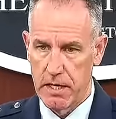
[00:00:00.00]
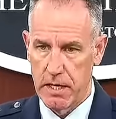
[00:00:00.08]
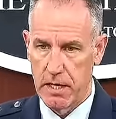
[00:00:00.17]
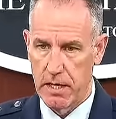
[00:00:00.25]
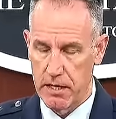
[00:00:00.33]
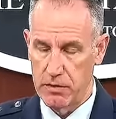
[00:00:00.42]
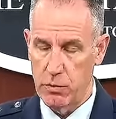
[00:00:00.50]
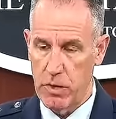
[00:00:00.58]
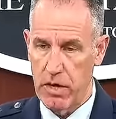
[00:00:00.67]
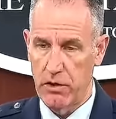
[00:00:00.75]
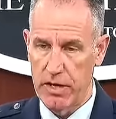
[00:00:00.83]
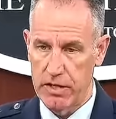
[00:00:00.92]
as
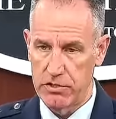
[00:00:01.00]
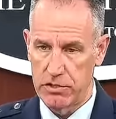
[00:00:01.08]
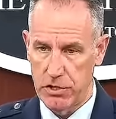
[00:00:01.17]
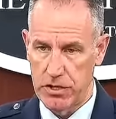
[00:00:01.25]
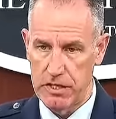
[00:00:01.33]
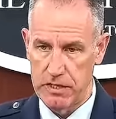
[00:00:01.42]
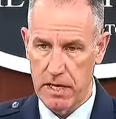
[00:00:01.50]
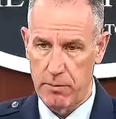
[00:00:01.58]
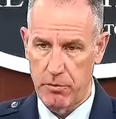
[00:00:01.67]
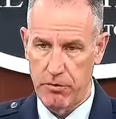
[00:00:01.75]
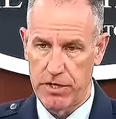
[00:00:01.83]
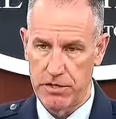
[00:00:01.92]
well as Turkey's
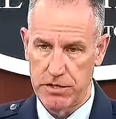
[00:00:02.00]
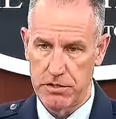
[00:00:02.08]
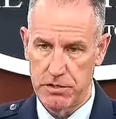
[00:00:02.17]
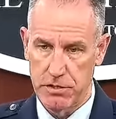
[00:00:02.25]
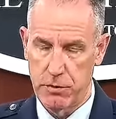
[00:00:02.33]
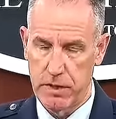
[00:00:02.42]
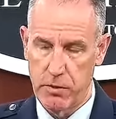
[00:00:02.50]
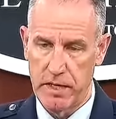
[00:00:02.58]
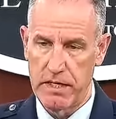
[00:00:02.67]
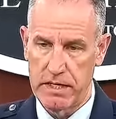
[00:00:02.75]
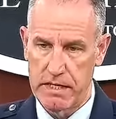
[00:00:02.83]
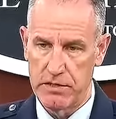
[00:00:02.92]
operations doing what
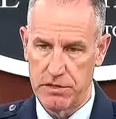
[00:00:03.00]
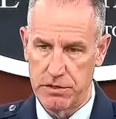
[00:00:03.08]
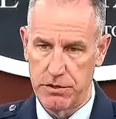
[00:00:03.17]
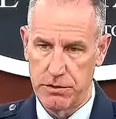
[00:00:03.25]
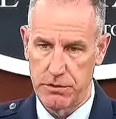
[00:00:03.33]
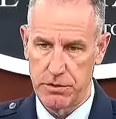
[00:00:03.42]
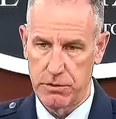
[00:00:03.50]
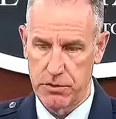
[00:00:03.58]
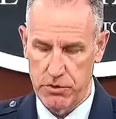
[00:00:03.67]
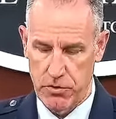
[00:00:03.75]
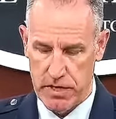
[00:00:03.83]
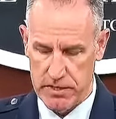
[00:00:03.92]
it needs to do to
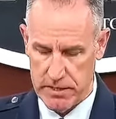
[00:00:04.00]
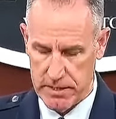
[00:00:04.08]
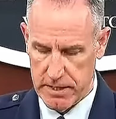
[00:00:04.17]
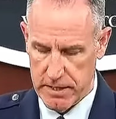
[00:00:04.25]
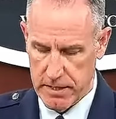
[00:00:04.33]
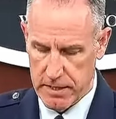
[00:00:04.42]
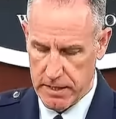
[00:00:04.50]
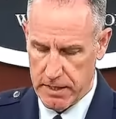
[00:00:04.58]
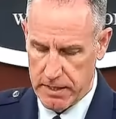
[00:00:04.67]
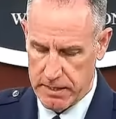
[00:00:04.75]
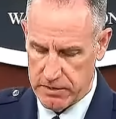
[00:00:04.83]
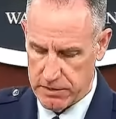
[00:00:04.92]
address
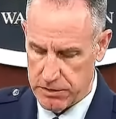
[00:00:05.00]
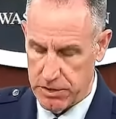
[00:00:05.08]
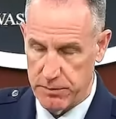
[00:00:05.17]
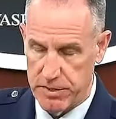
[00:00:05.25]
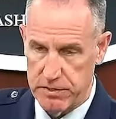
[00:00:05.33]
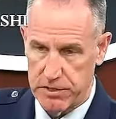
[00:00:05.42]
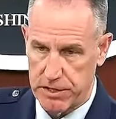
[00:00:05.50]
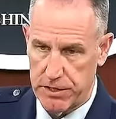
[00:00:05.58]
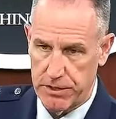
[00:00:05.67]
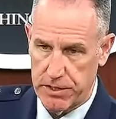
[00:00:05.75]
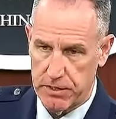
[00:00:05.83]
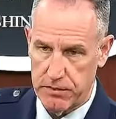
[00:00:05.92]
its legitimate
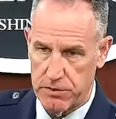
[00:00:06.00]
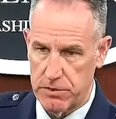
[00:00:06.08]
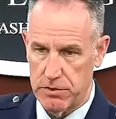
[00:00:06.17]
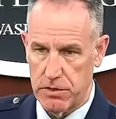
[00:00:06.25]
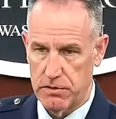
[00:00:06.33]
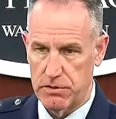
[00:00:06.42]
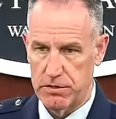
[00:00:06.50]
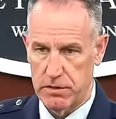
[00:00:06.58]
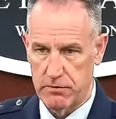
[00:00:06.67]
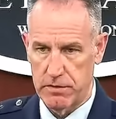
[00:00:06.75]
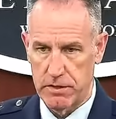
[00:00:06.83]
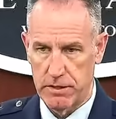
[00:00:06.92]
security concerns. So I'll just
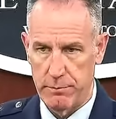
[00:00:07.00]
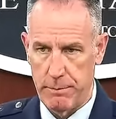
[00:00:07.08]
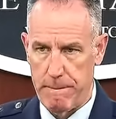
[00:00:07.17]
leave it there.